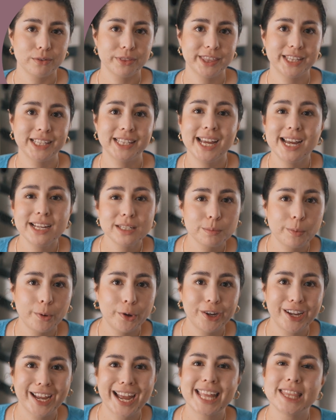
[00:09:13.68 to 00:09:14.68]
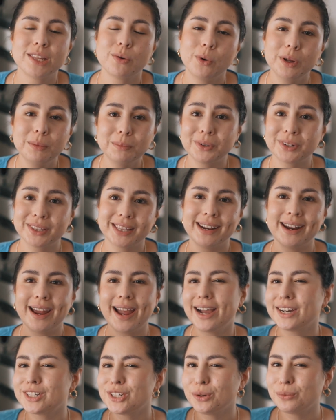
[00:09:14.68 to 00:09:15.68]
the last book, and the one book that I
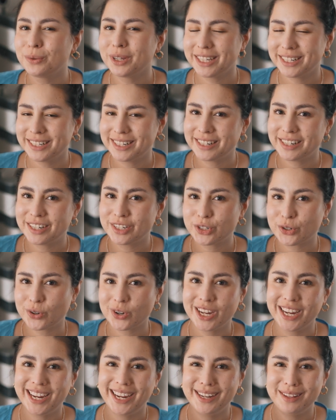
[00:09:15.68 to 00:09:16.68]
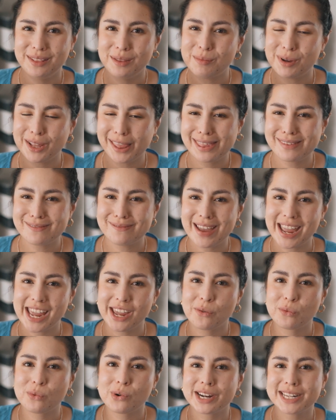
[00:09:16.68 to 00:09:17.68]
actually really did enjoy in the month of
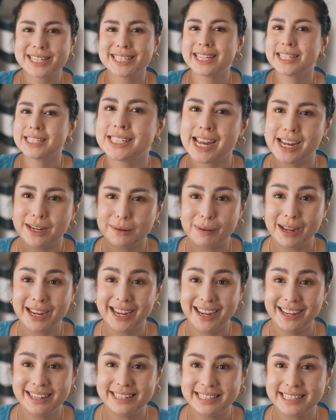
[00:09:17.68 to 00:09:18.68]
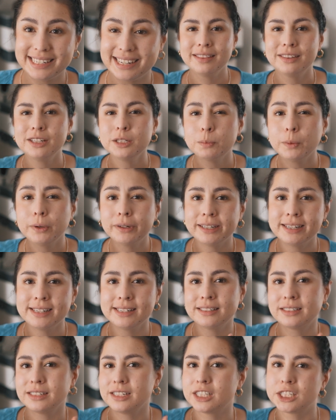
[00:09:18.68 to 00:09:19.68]
May, was Take My Hand. This book
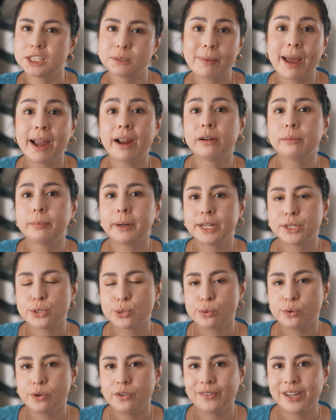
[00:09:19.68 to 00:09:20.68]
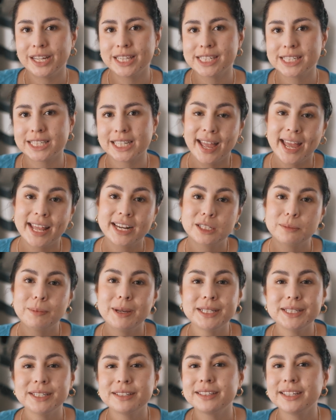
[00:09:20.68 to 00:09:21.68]
is inspired by true events, and it's
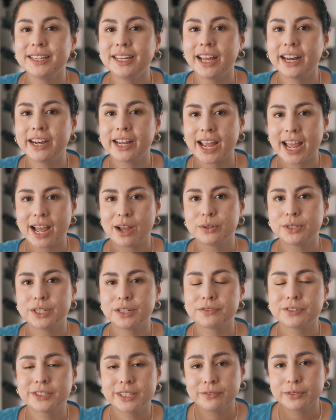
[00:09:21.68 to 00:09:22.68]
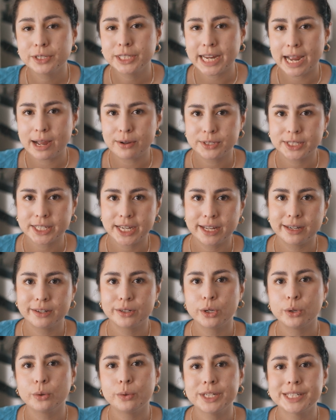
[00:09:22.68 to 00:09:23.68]
basically an account of Sybil Townsend,
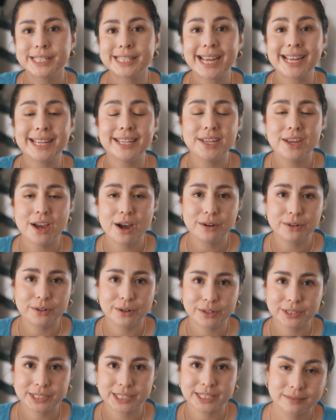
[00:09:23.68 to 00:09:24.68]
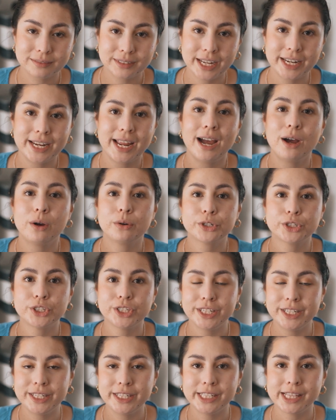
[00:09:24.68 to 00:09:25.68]
who is a young nurse, and how
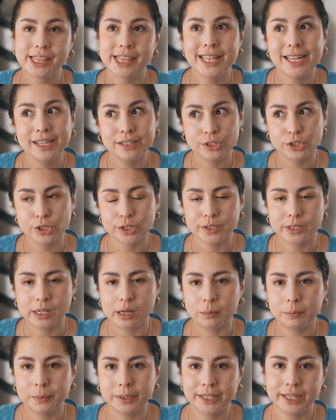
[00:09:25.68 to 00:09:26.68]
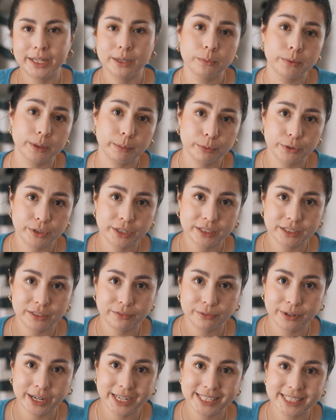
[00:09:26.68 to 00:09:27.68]
she thinks she's helping in
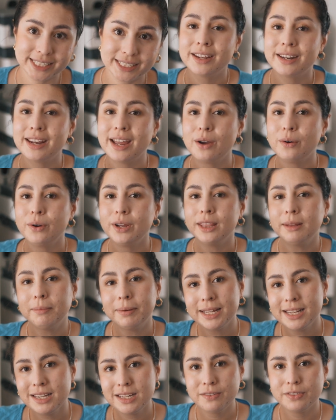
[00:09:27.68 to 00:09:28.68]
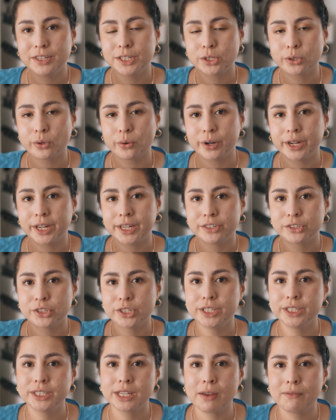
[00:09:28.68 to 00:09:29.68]
reproductive rights. Now, in the beginning of the story,
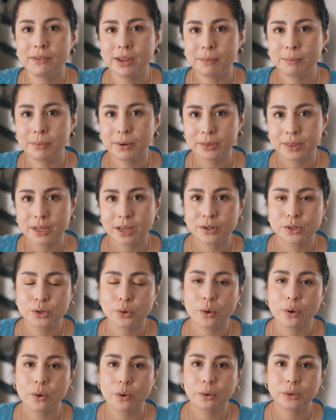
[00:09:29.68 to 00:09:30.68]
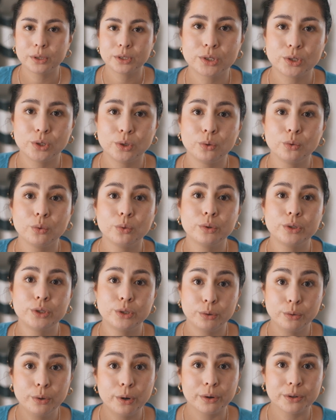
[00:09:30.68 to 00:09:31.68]
she's giving birth control to
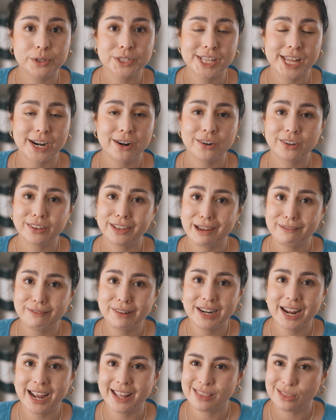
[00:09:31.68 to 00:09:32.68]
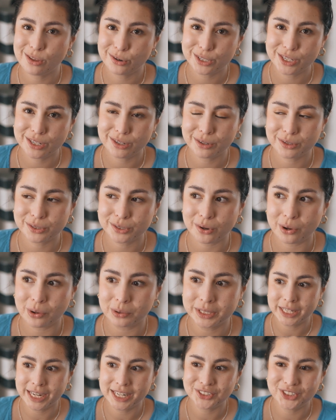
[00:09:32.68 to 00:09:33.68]
2 girls that are 11 and 13 years
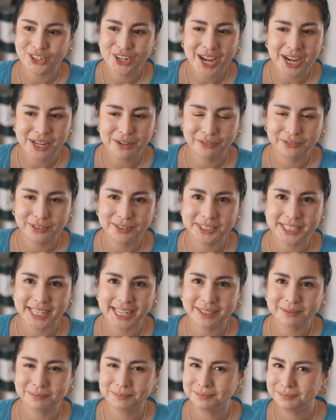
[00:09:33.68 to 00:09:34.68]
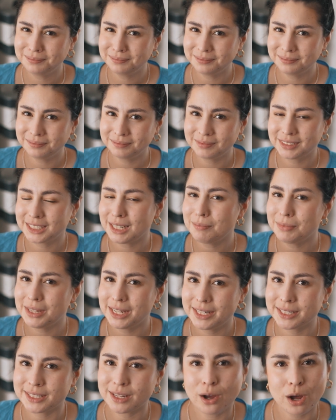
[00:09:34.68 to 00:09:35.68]
old, and she kind of feels like
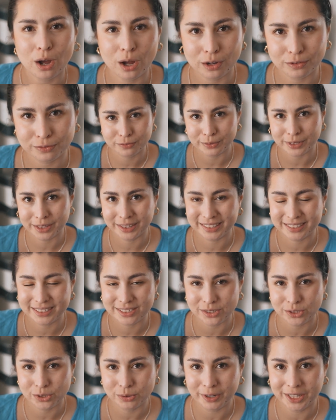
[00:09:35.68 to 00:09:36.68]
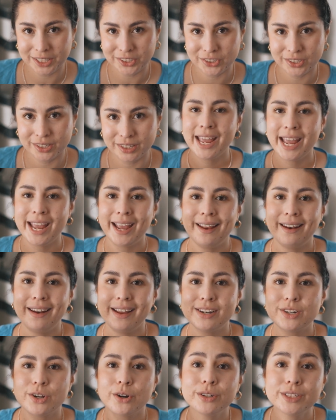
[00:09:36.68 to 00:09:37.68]
something is off with this situation. And
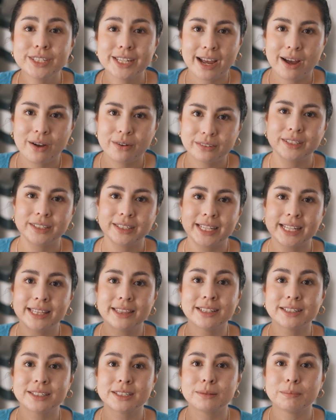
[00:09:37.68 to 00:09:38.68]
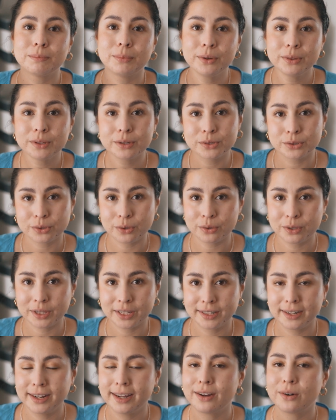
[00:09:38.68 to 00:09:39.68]
it turns out that this birth control
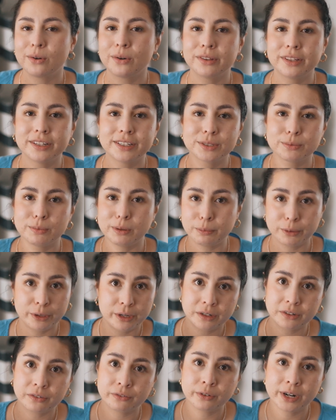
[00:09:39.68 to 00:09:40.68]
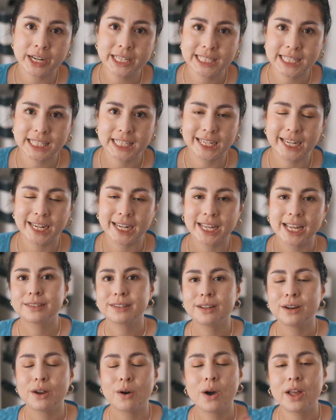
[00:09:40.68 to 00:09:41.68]
clinic, or this reproductive rights clinic,
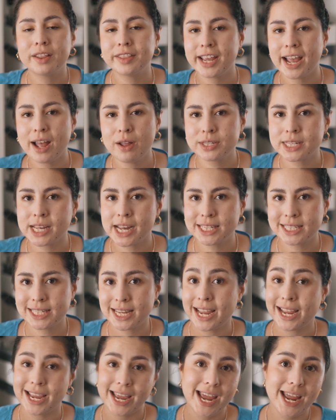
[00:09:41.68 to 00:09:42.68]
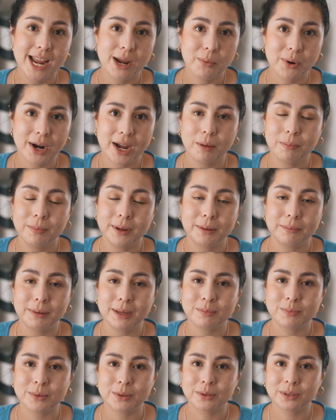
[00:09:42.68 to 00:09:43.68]
on the outside saying, hey, we're helping
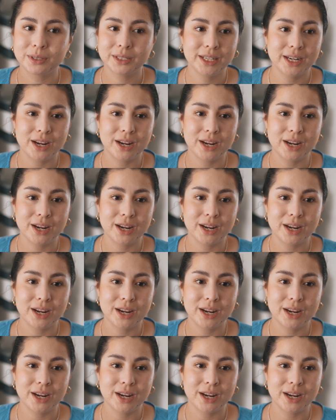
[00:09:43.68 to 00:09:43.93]
people,